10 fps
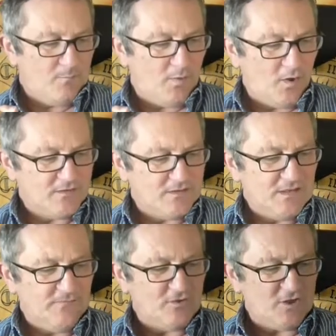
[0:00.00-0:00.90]

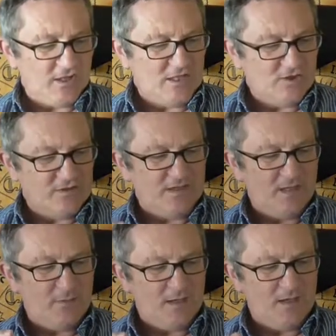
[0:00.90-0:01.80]
positive changes
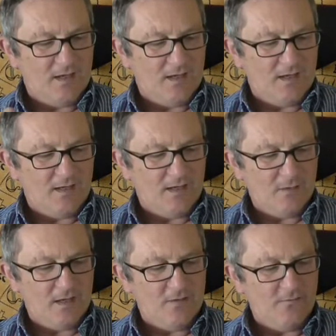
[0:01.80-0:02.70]
coming
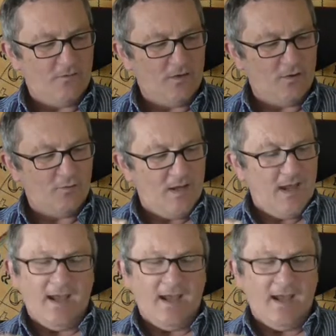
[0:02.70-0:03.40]
in for you.